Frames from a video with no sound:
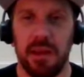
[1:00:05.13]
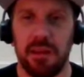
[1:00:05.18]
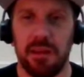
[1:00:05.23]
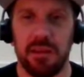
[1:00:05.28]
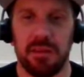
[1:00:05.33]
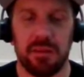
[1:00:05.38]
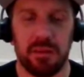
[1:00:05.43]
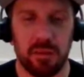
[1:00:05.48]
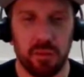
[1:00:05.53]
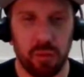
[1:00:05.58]

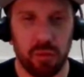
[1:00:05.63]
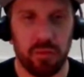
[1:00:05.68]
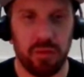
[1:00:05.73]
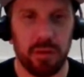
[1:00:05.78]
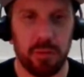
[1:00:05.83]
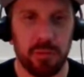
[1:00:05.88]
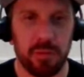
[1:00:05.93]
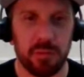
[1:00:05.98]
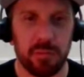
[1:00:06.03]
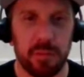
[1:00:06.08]
the
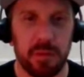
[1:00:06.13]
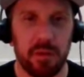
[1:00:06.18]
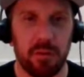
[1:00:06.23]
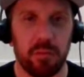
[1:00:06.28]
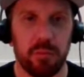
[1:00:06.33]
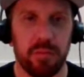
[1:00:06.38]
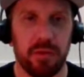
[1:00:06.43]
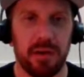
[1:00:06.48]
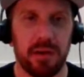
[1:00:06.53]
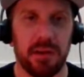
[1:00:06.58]
story was
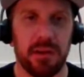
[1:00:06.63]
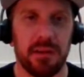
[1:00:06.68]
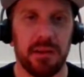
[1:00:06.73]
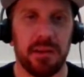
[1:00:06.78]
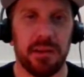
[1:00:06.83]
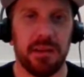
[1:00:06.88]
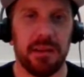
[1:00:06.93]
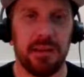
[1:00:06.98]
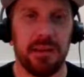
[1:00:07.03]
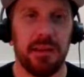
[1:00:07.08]
built
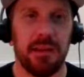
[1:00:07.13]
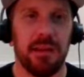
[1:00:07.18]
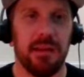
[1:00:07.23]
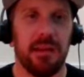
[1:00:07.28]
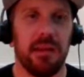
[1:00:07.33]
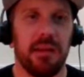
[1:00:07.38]
brilliantly.